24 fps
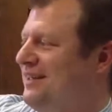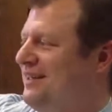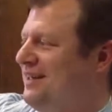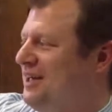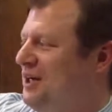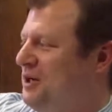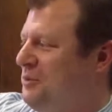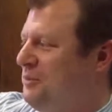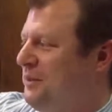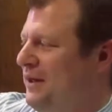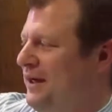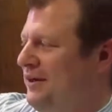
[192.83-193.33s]

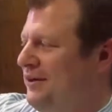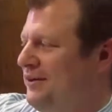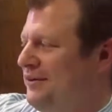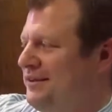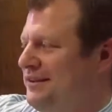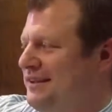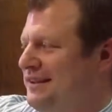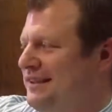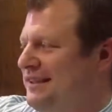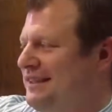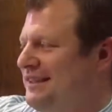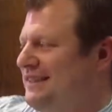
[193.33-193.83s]
All
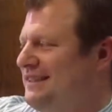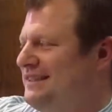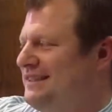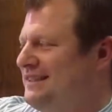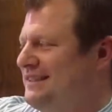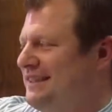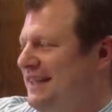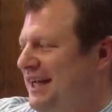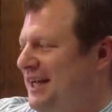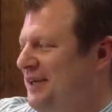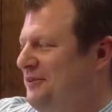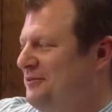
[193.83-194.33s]
Pinkerton could
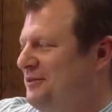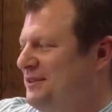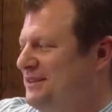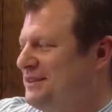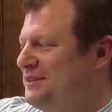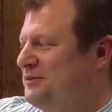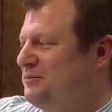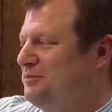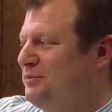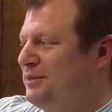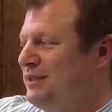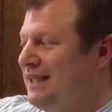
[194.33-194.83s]
say
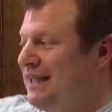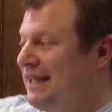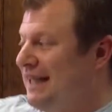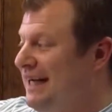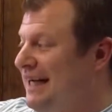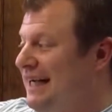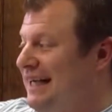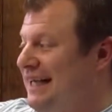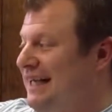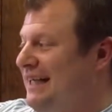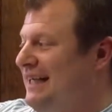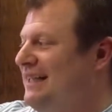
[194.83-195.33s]
was, "But
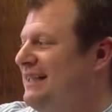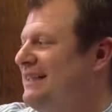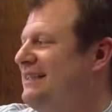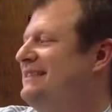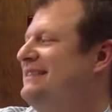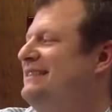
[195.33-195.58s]
I..."